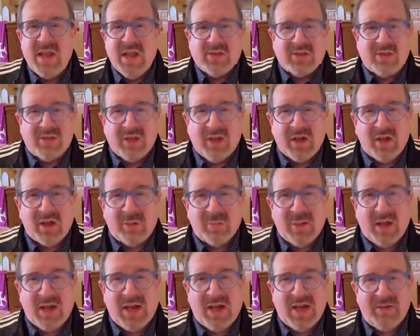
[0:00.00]

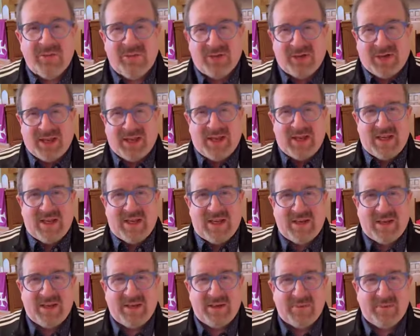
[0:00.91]
sung by
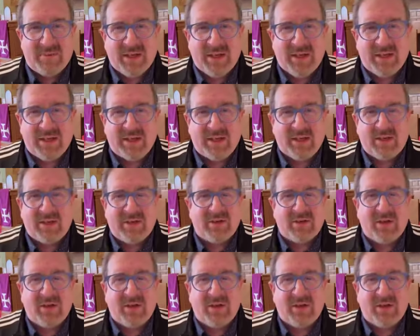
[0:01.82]
flaming